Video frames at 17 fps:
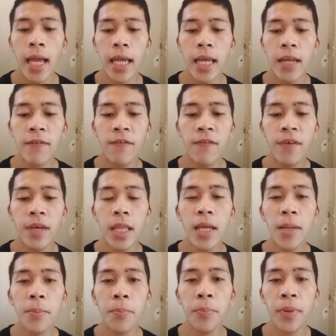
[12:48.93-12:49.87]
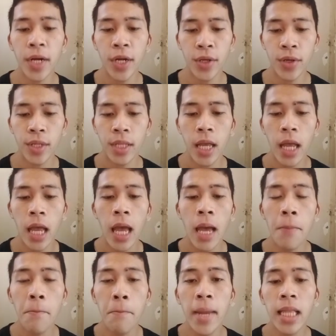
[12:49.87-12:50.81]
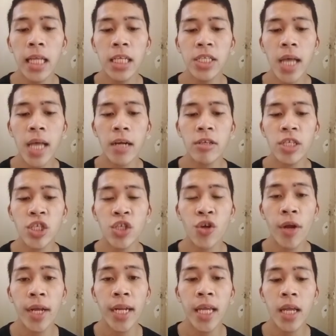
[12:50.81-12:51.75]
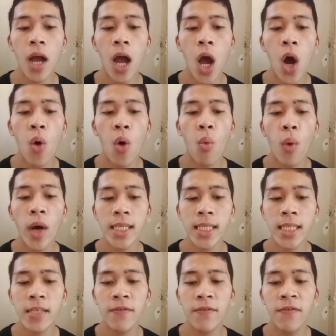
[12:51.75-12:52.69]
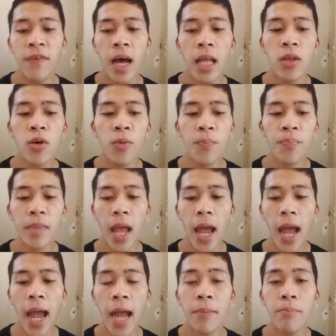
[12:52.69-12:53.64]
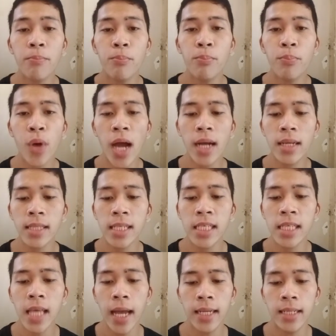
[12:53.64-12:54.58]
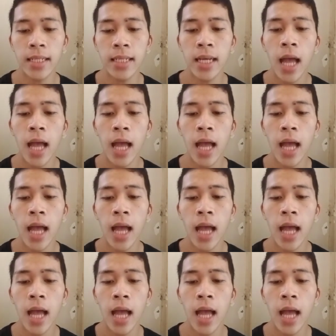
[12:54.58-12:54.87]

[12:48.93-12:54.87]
In Vedic period, military training was developed and practiced.